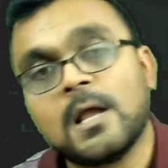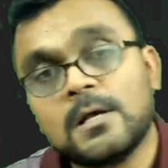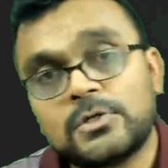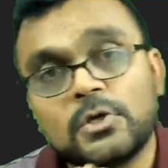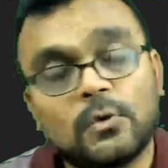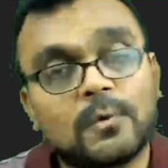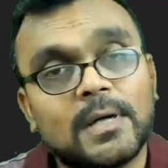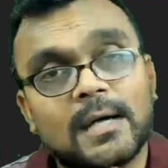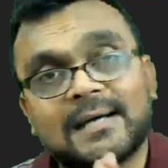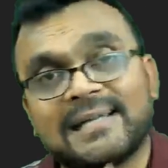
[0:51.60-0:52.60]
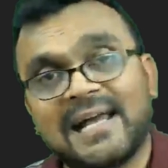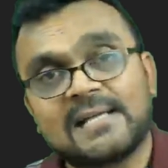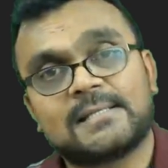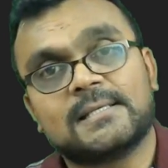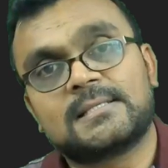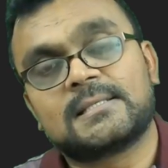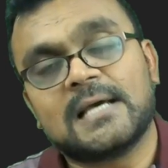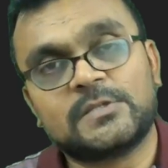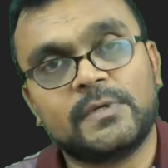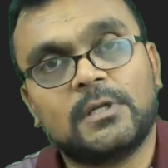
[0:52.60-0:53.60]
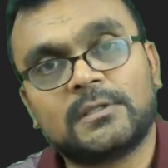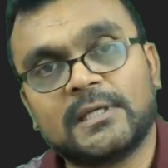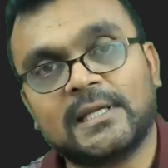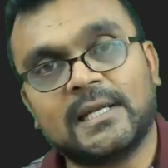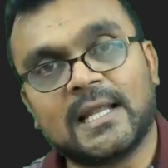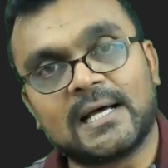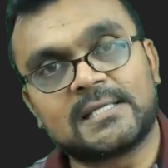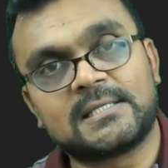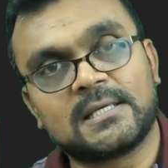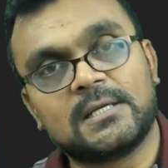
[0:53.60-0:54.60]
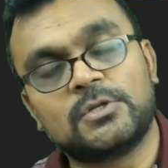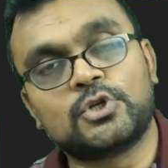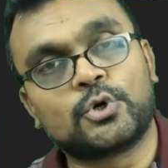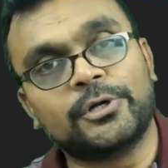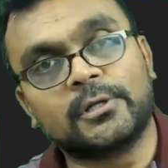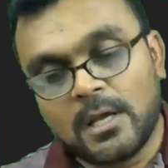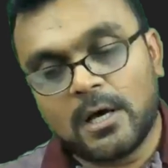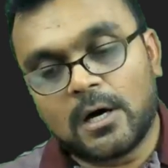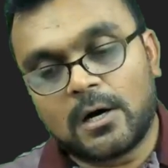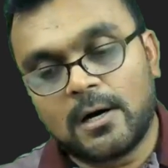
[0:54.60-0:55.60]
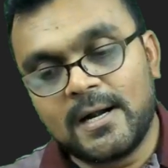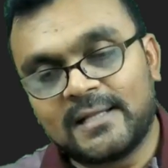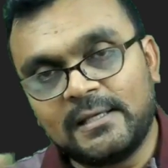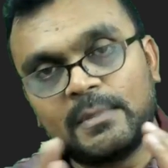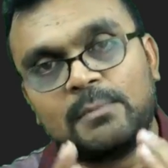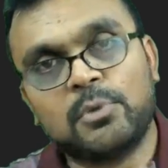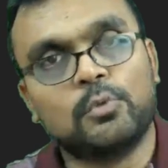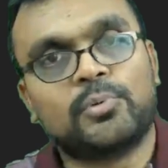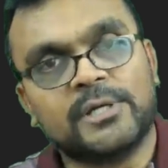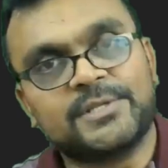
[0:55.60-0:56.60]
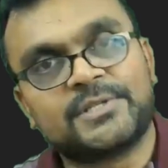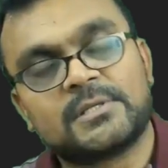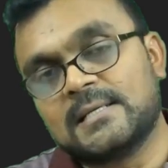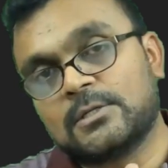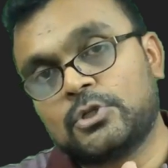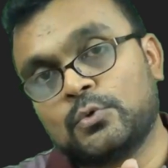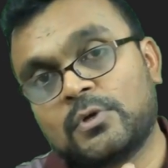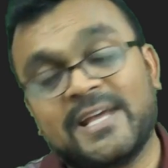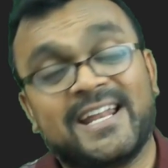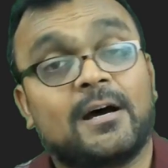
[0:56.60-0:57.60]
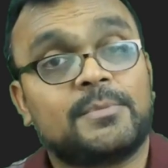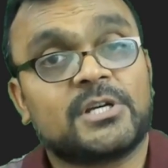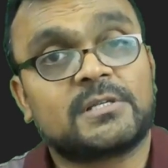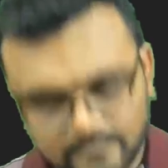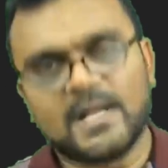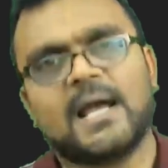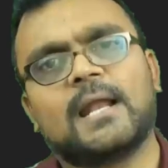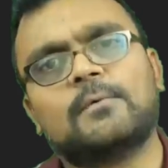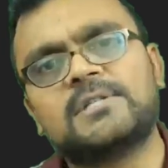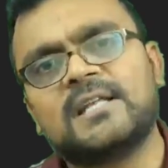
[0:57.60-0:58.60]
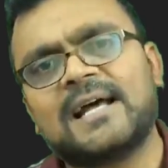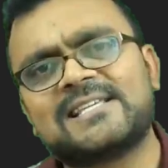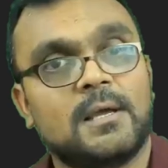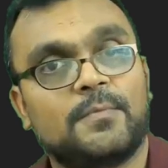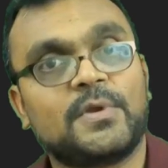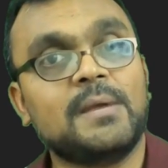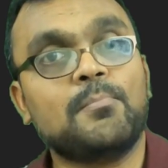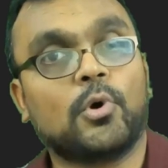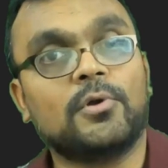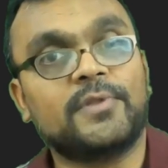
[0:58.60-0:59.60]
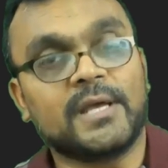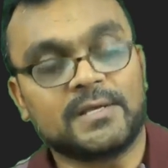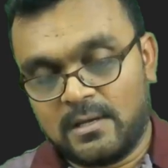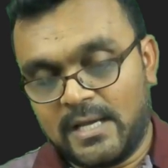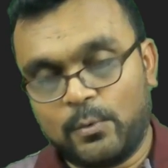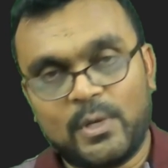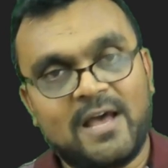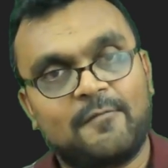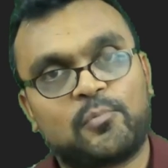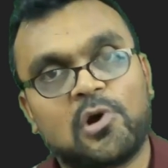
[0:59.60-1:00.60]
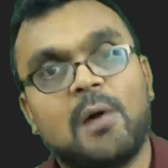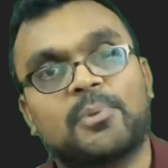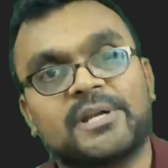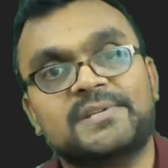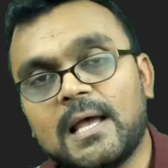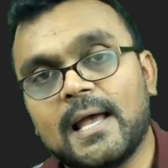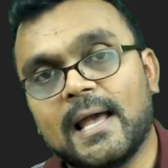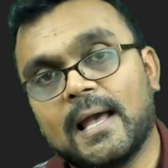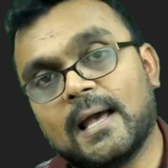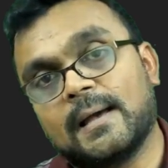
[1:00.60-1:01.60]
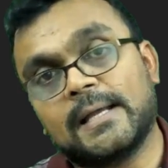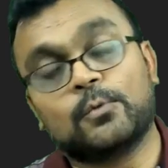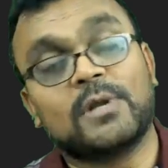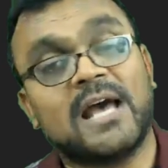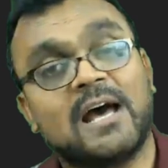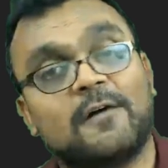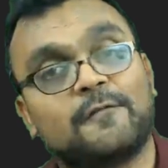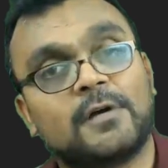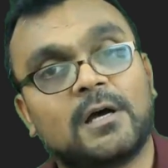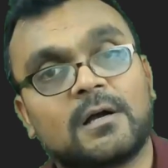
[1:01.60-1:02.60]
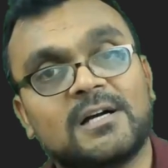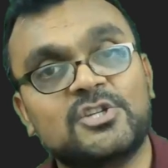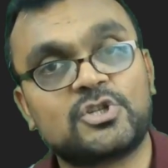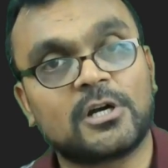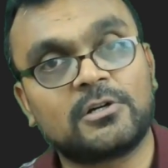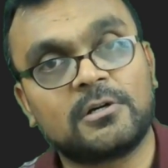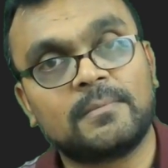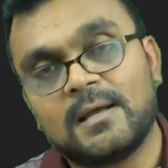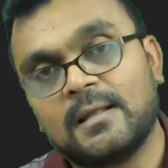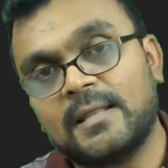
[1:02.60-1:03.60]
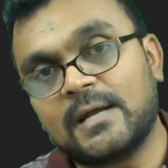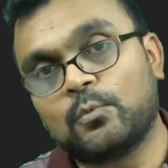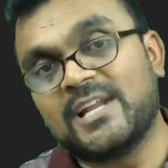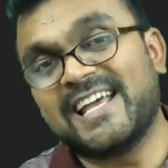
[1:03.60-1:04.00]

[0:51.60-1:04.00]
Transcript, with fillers: So classes, as we looked at in last tutorial, are nothing but blueprints to create objects. And I would say it has three important things. It would have properties, and it would have constructor that would